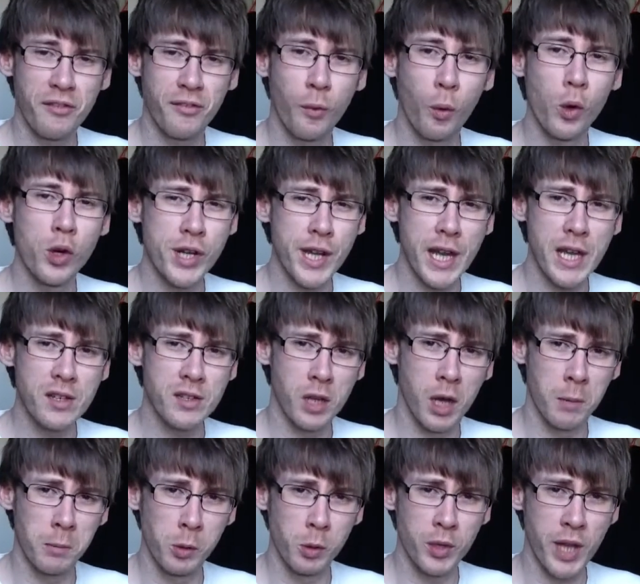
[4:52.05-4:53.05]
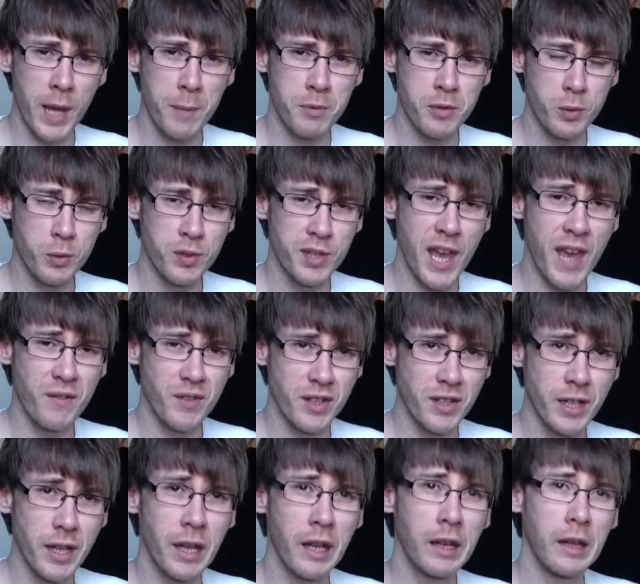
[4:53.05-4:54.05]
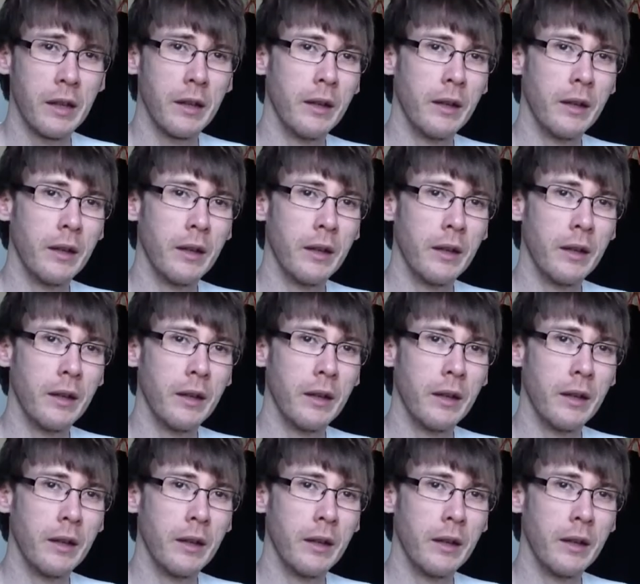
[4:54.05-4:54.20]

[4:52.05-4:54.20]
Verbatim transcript: four days to upload episode 70,